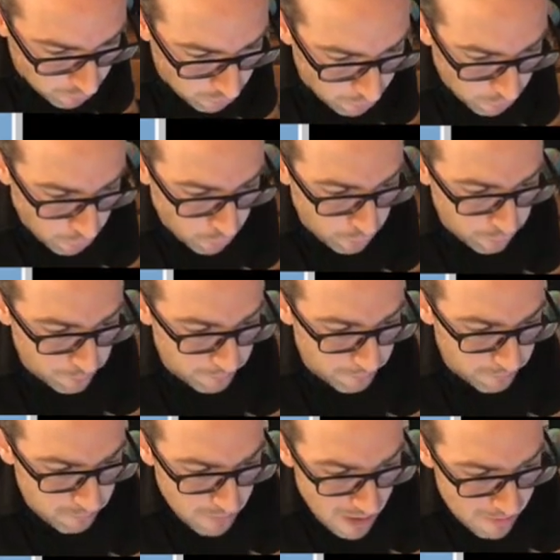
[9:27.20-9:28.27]
to
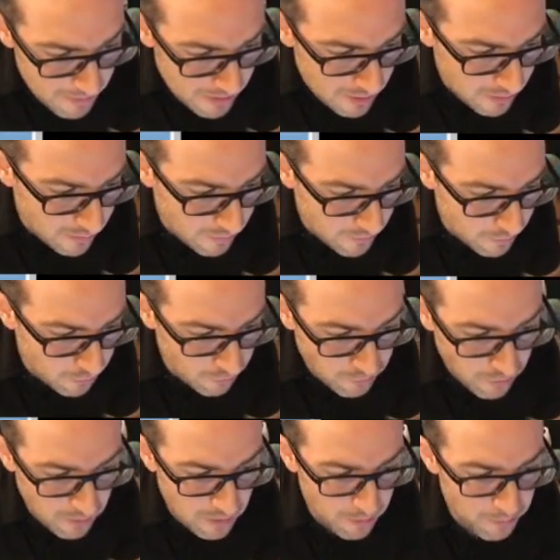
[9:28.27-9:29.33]
maybe consider
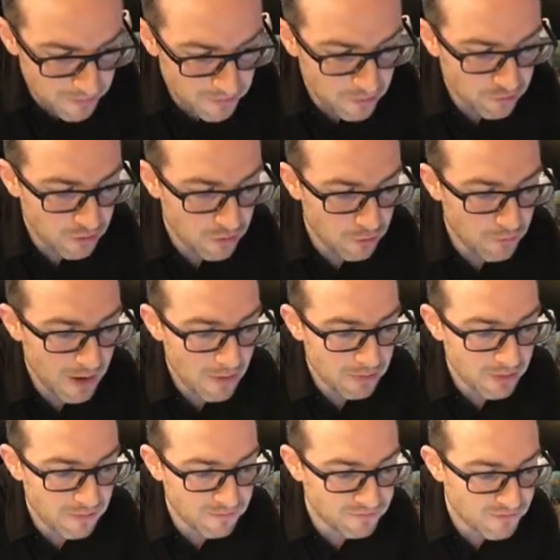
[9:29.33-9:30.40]
starting a position around the